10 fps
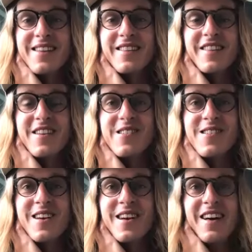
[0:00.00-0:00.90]
And
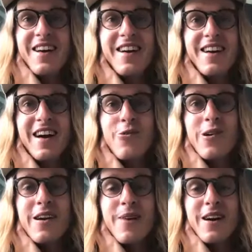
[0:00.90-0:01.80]
so I
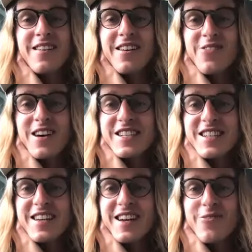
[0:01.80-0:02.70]
worry about
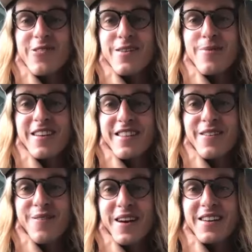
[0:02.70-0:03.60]
greenwashing. I worry about the
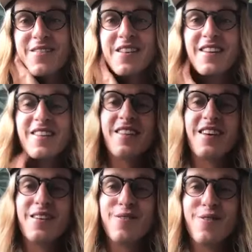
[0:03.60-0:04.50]
effectiveness
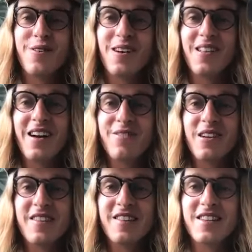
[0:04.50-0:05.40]
of a lot of
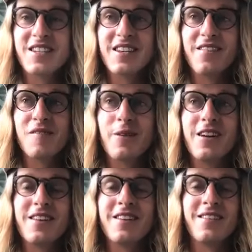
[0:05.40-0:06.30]
those initiatives,
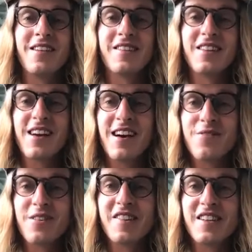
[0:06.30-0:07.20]
but at least the
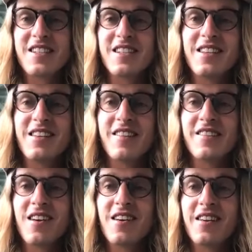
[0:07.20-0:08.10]
conversation is
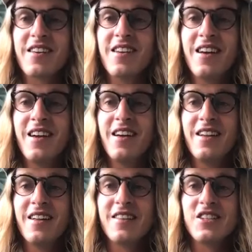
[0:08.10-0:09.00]
starting
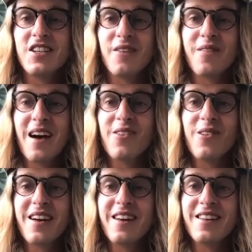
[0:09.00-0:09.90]
to shift that
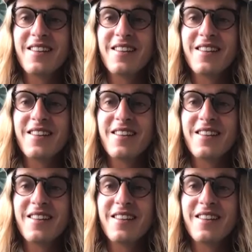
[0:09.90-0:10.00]
way.